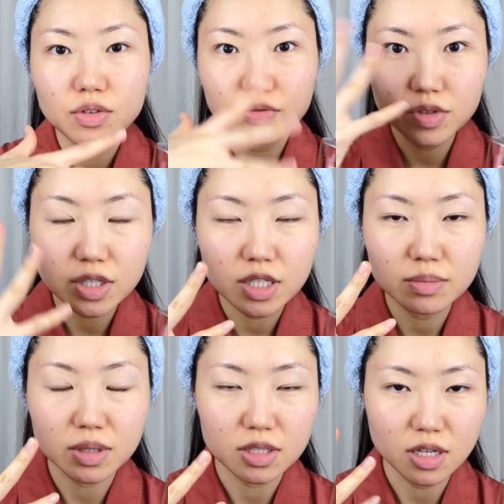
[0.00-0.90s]
really
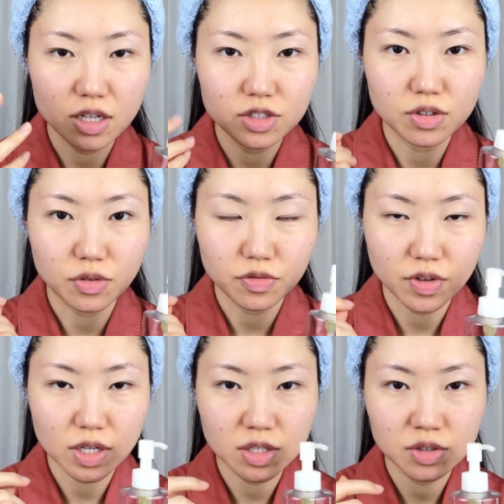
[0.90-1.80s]
massage your
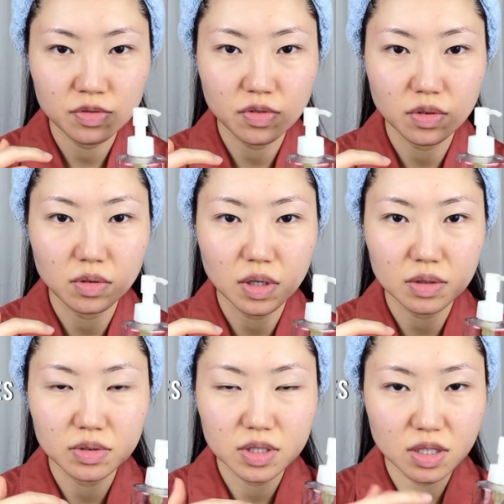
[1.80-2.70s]
face for
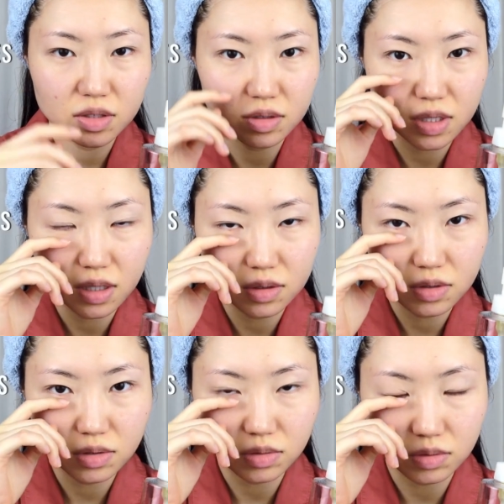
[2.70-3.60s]
I would say to
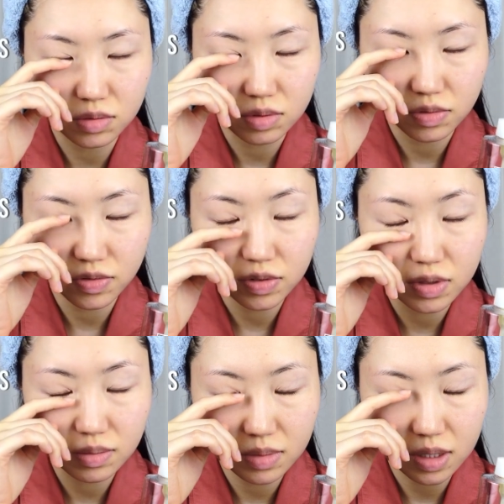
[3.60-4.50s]
10 to
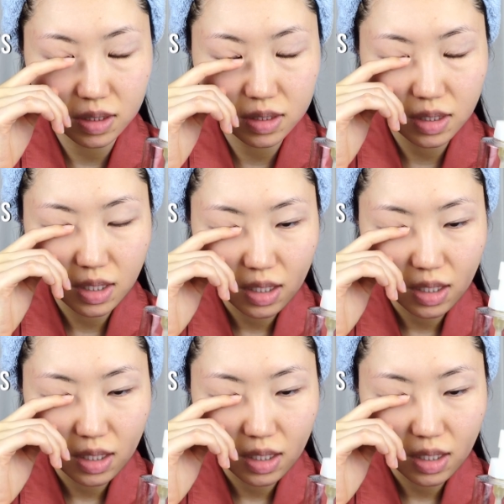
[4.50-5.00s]
15 minutes.